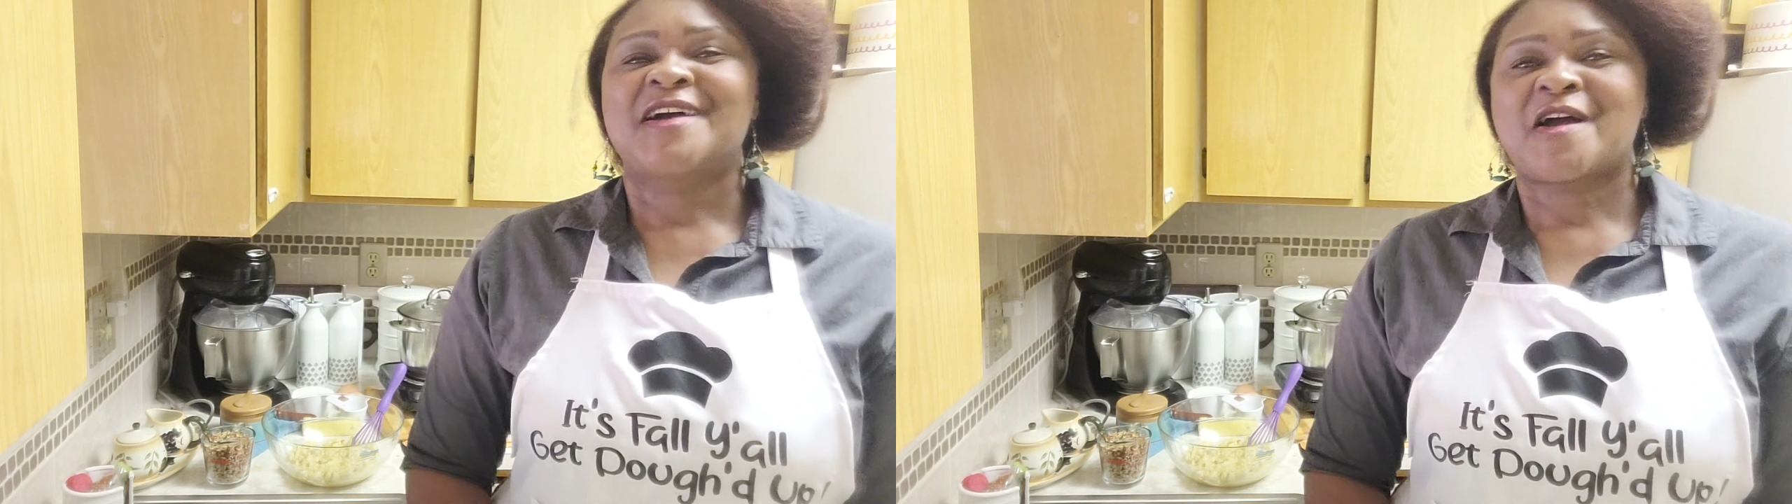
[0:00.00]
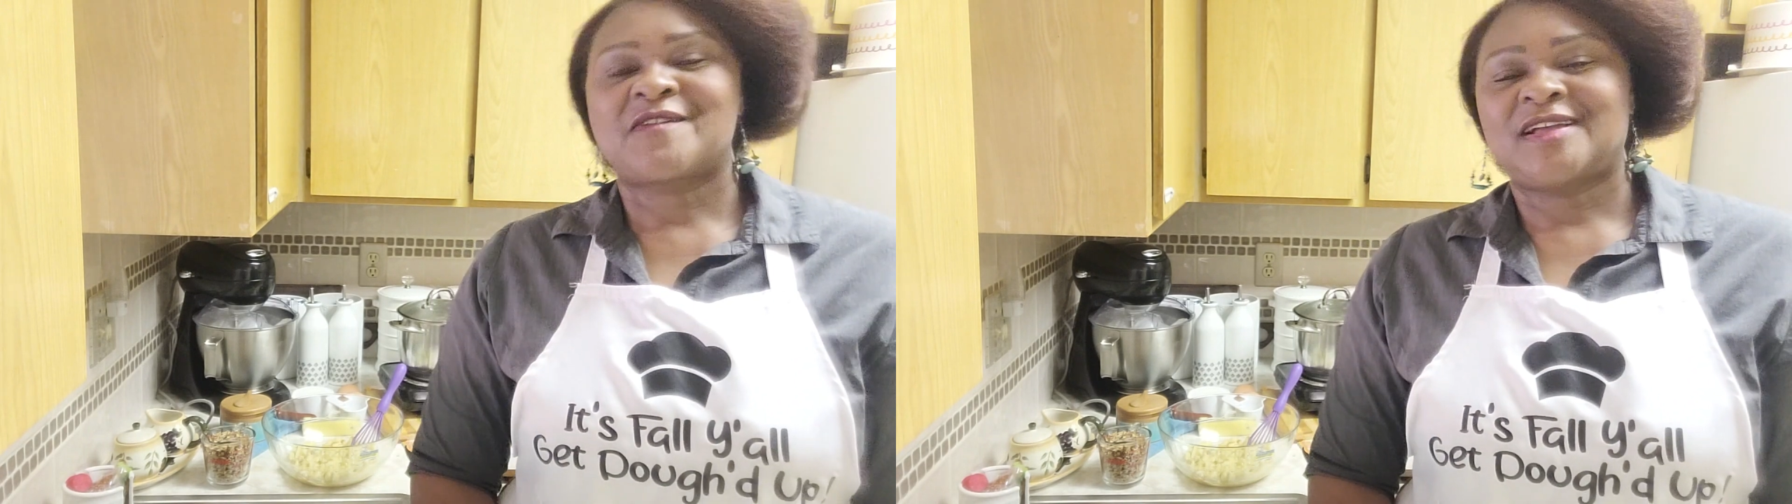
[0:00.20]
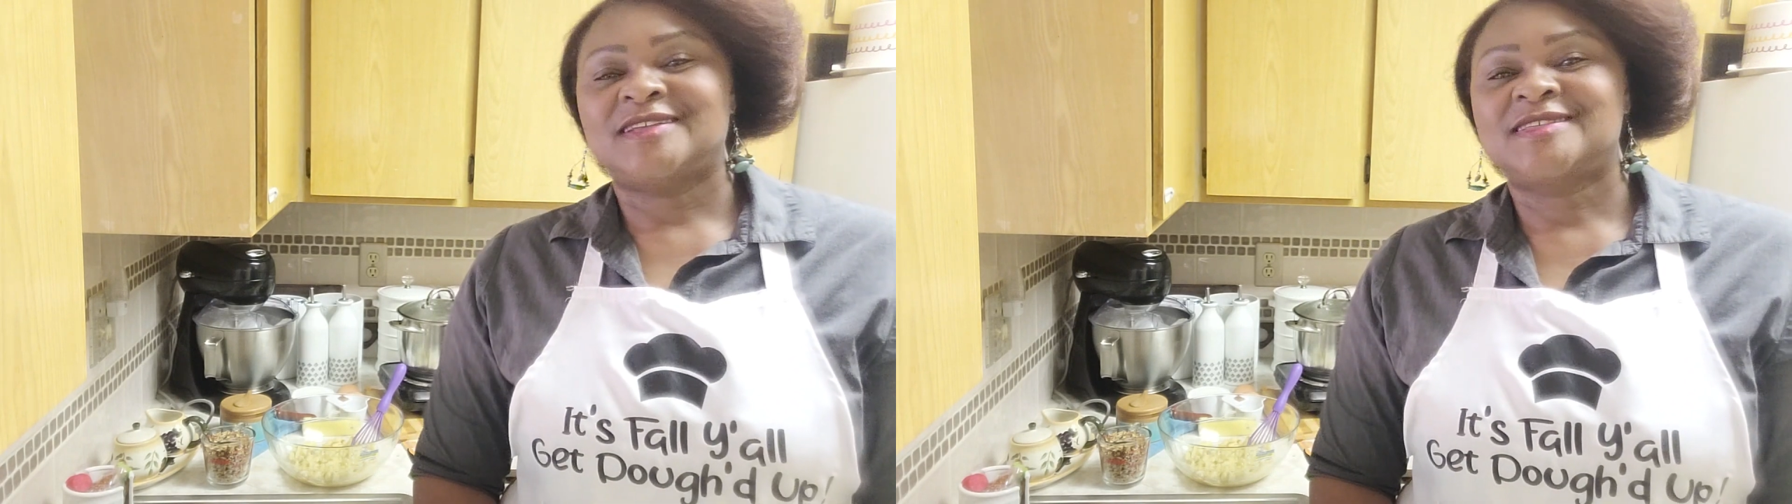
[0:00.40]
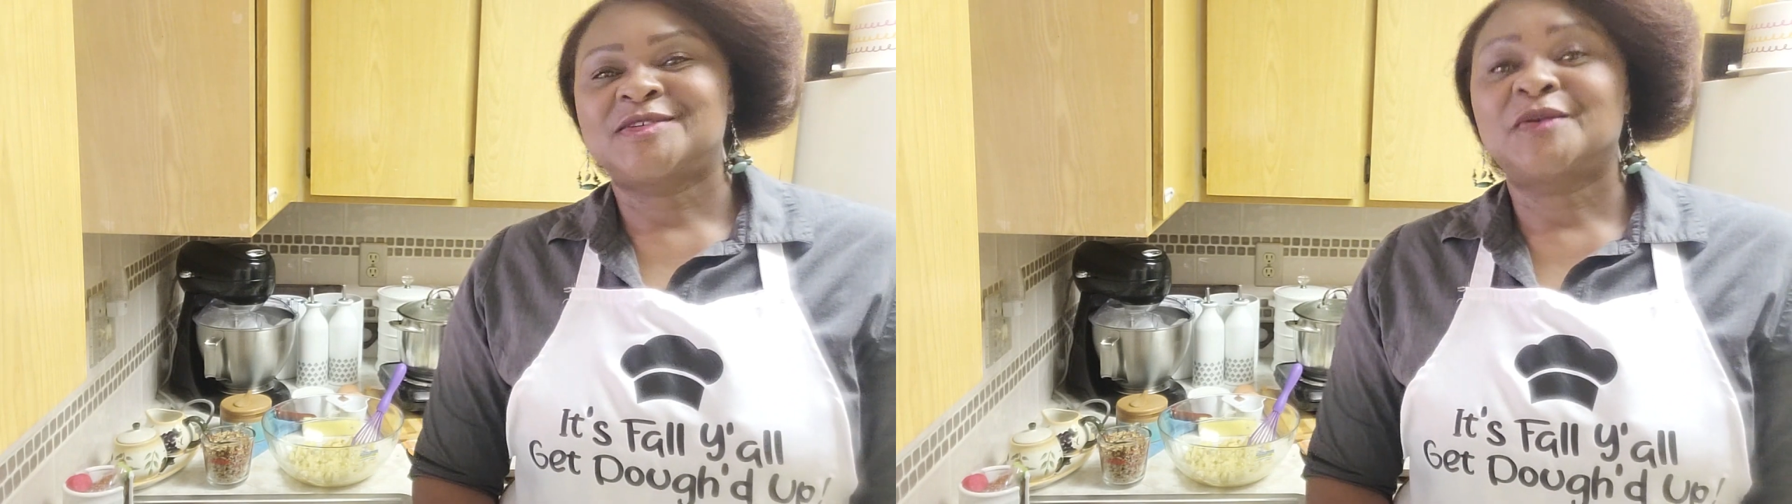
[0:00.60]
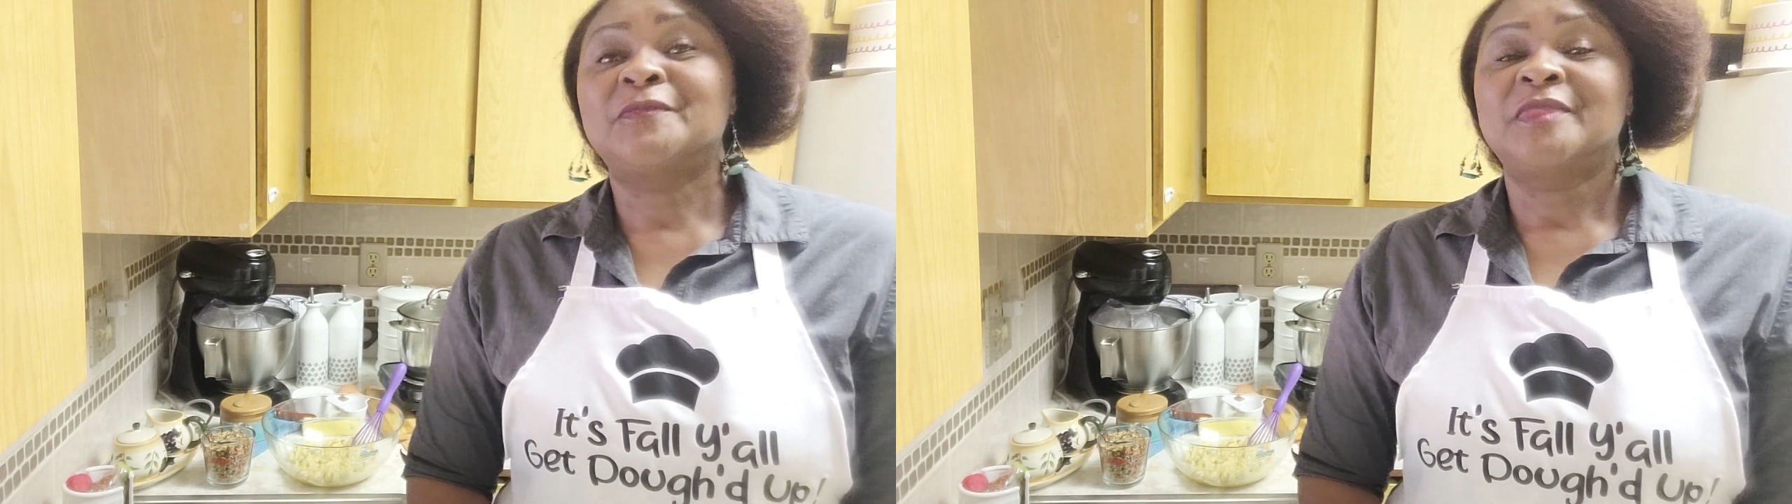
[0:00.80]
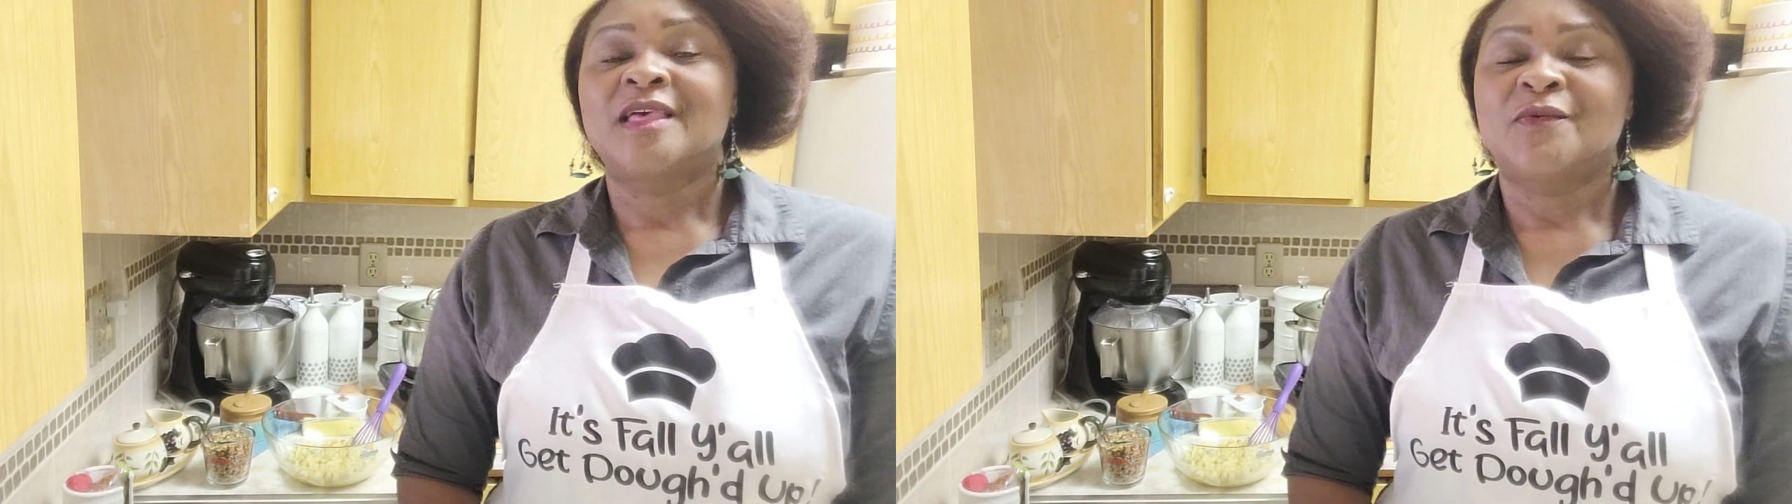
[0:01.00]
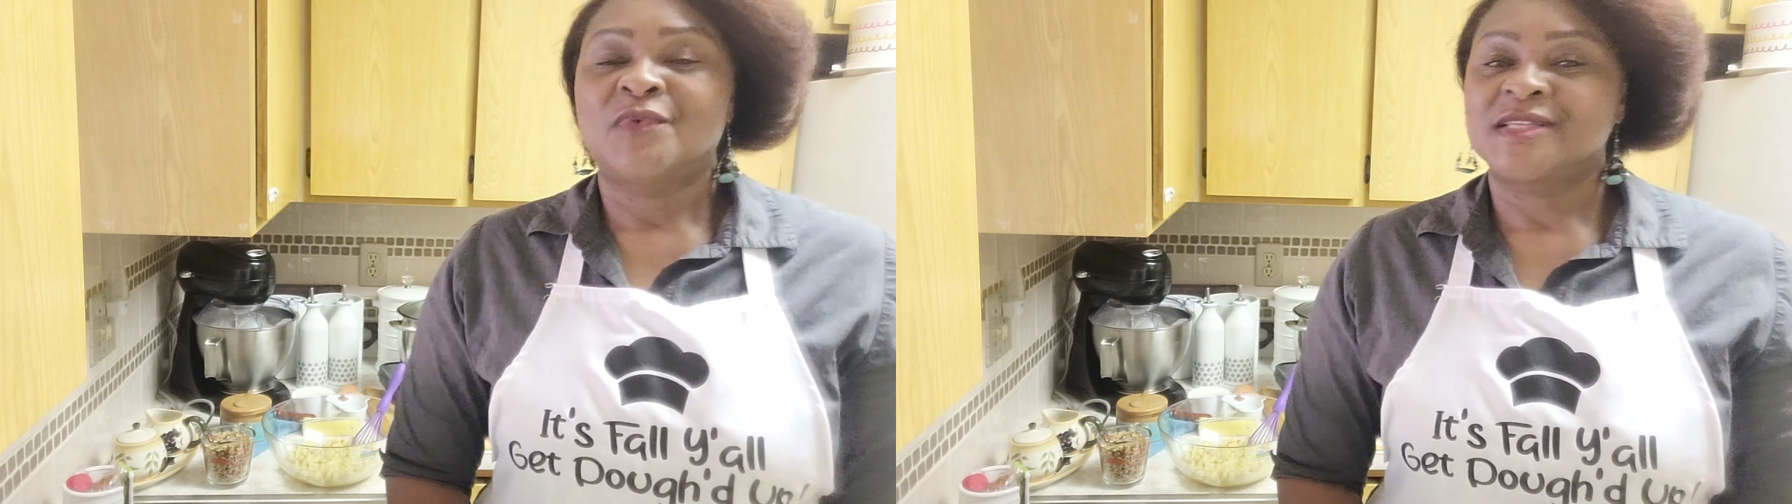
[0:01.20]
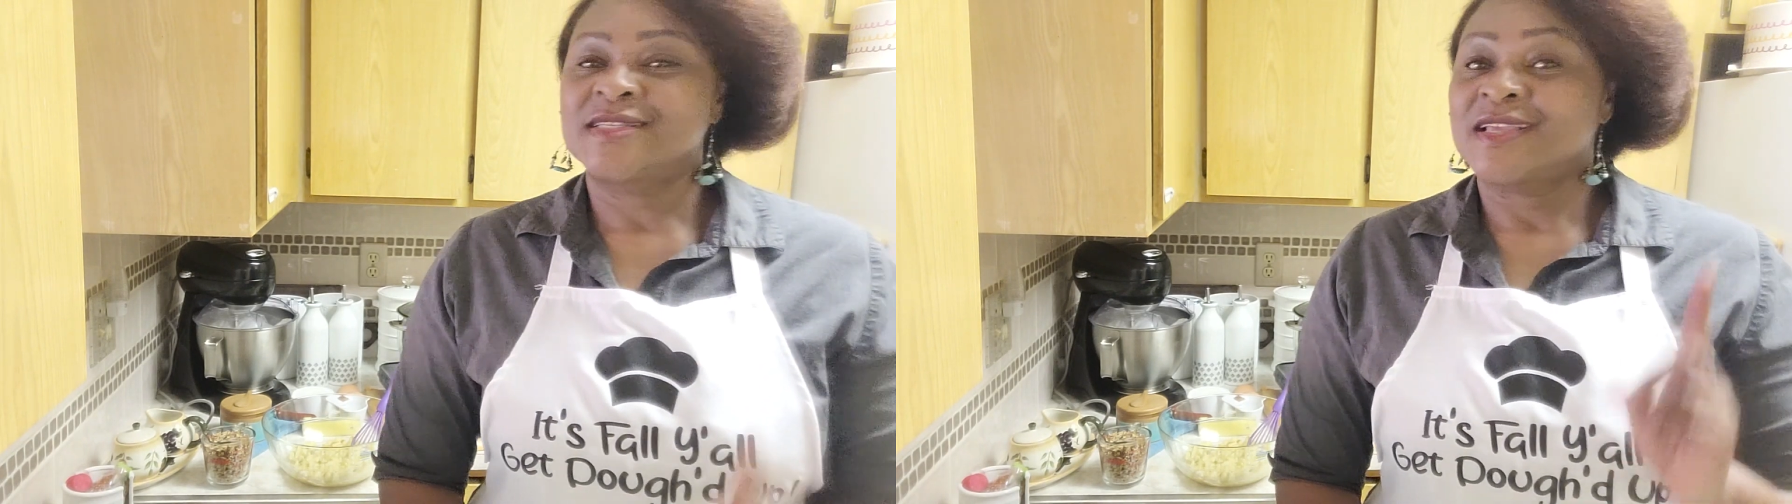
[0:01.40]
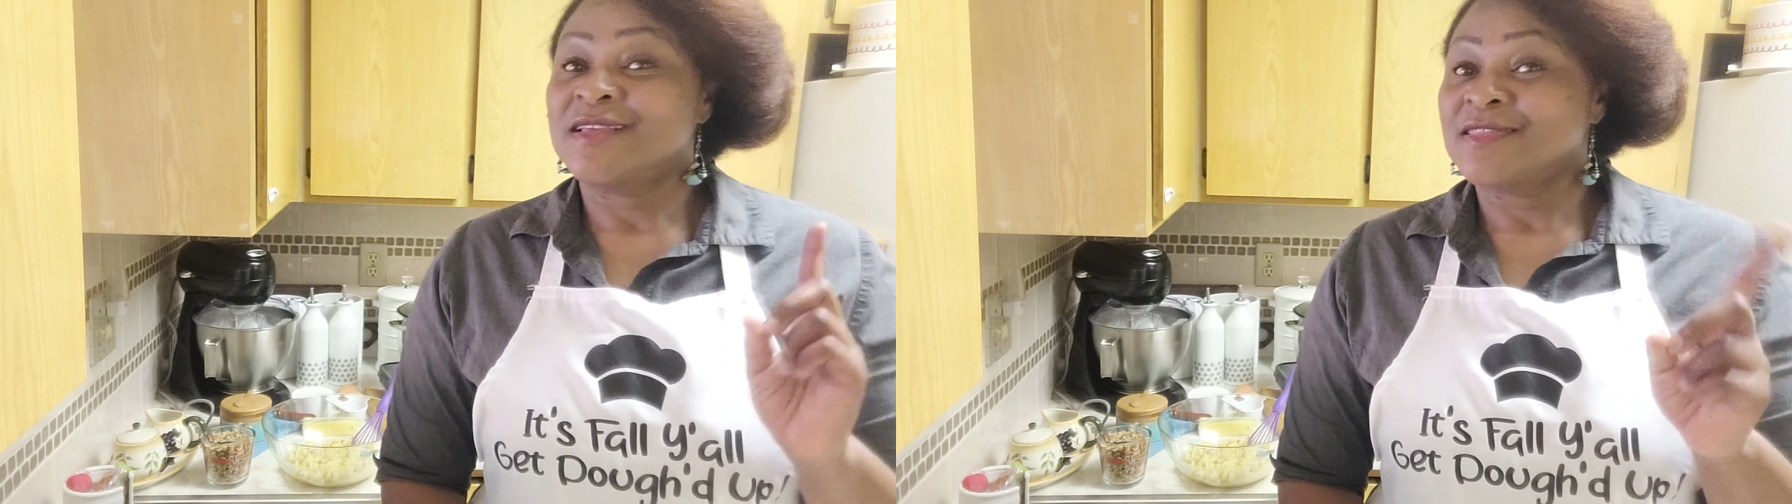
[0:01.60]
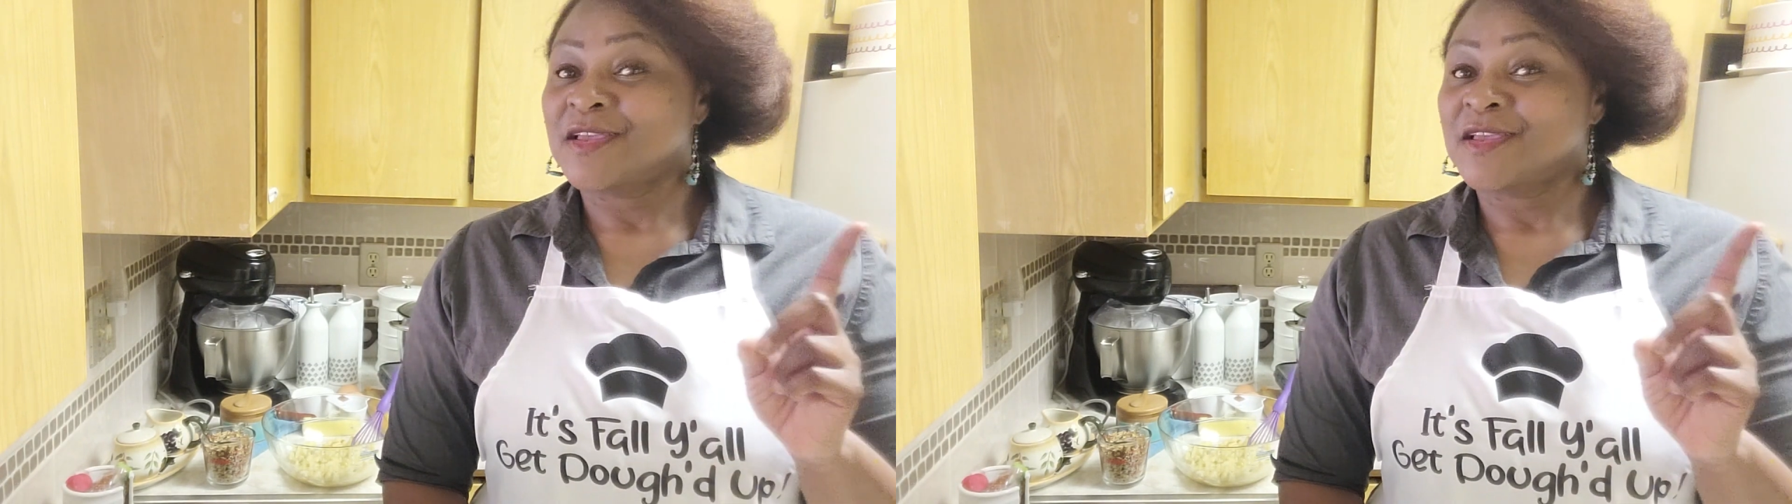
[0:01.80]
All right, so once again,